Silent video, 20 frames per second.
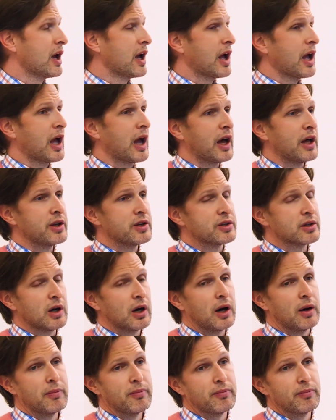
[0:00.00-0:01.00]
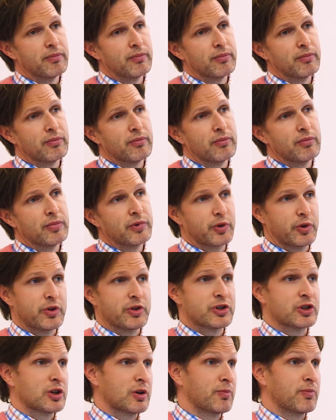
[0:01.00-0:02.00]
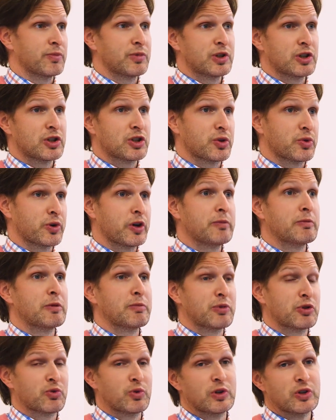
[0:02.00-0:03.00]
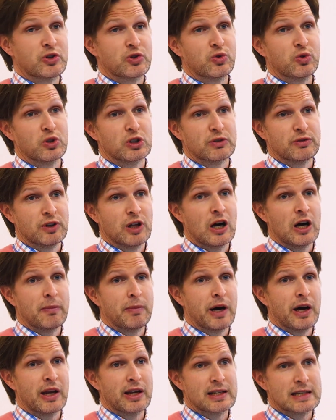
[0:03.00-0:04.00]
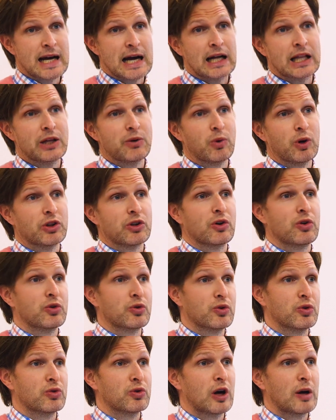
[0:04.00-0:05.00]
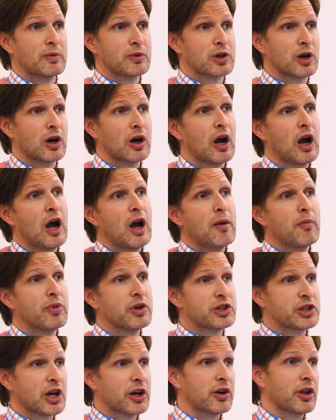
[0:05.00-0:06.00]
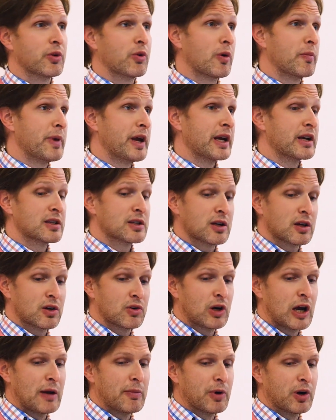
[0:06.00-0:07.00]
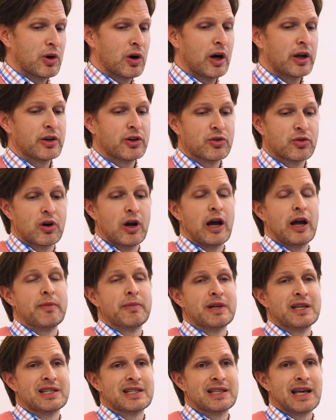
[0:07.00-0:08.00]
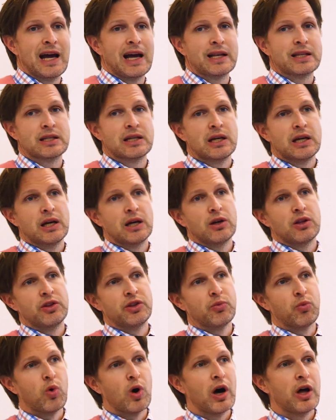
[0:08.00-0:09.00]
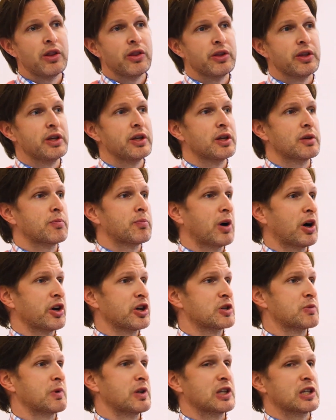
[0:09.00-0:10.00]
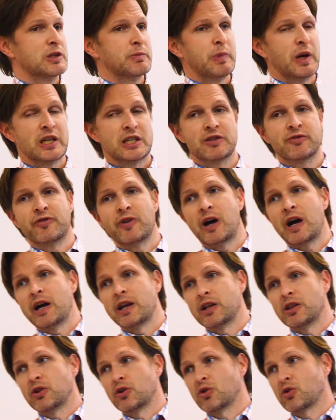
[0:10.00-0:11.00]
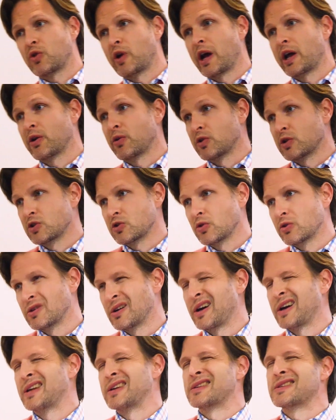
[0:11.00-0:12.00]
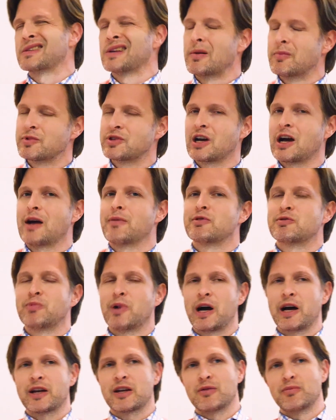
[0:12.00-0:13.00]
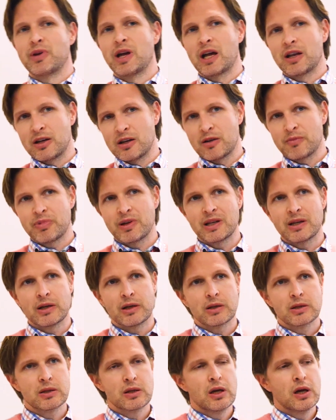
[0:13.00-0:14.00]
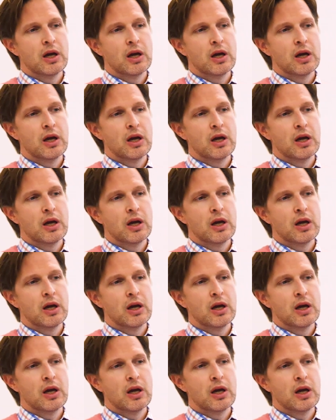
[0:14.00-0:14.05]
And so there's some disagreement between schools of law about exactly what the hudud crimes are. But generally what makes a crime a hud crime is that the punishment is specified in the Quran or the Sunnah, and sometimes by companion opinions,